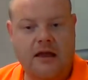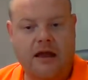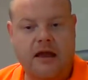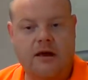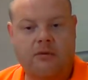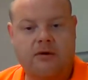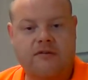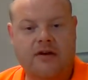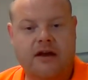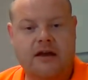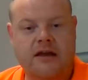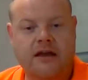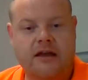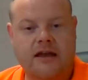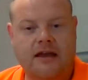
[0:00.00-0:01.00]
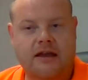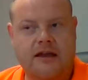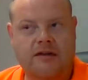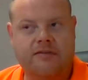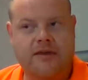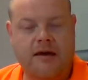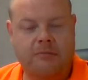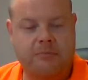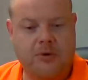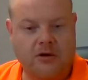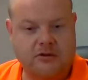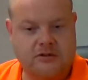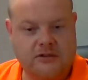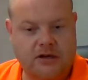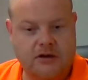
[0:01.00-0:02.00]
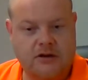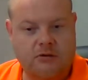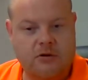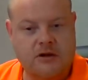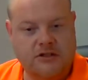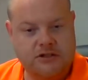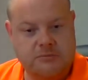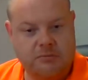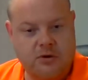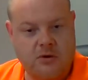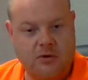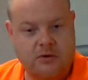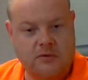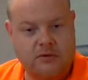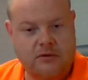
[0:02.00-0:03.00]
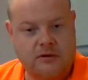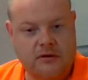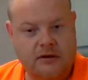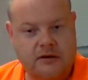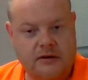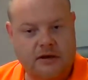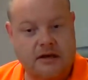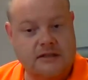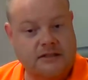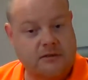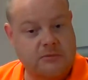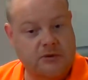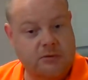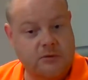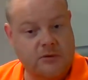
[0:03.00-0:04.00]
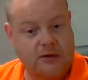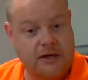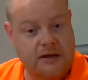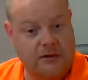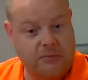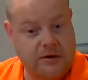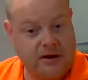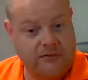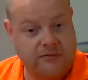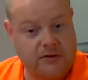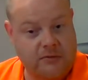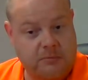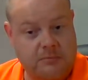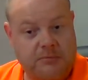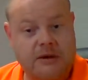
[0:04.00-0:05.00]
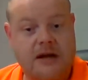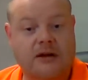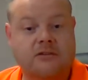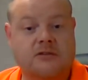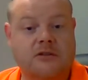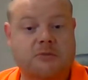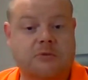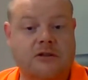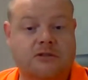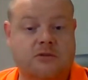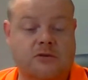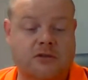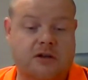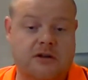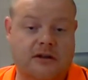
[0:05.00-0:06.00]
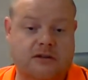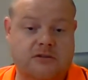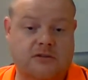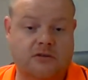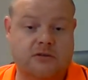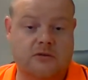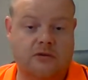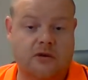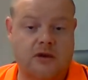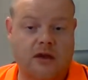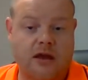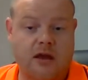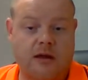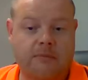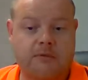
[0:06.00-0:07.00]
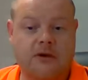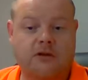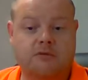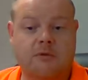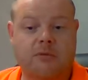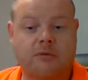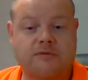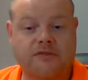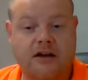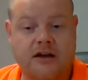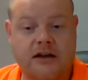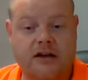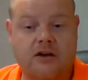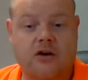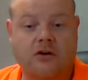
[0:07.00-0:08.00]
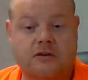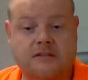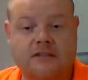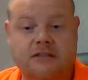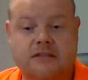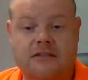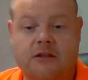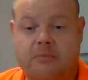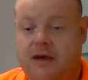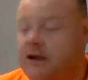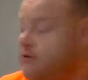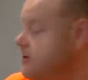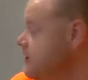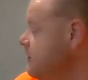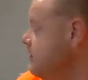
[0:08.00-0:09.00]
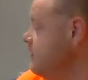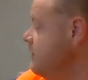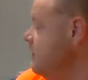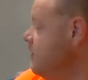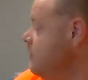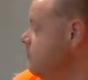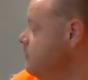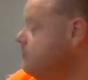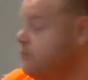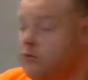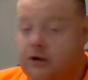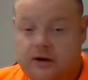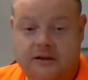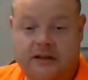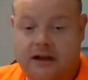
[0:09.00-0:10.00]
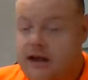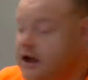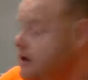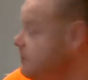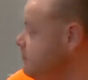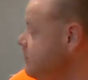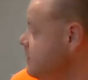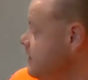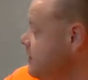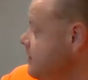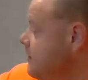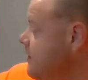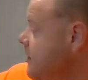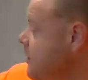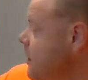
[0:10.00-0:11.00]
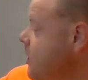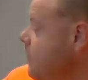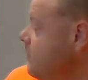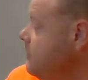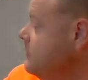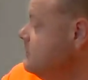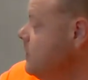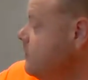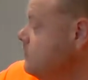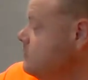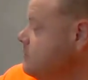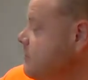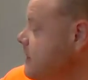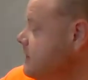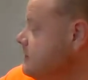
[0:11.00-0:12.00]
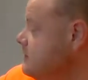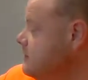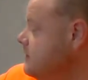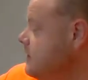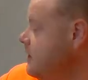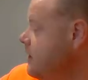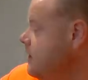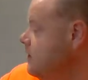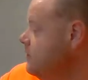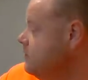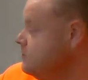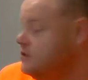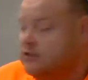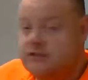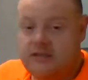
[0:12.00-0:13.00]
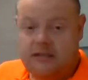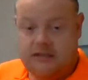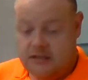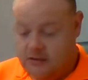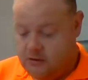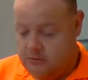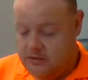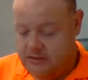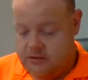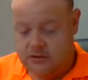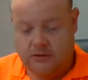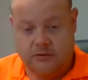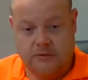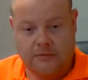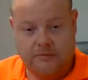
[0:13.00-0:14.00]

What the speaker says: However, if that box is only quite small, customer will get the benefit, but Hunter Express also does too. Because when we've done our costings in the background, we've worked it out being on this whole space, not just this little one too.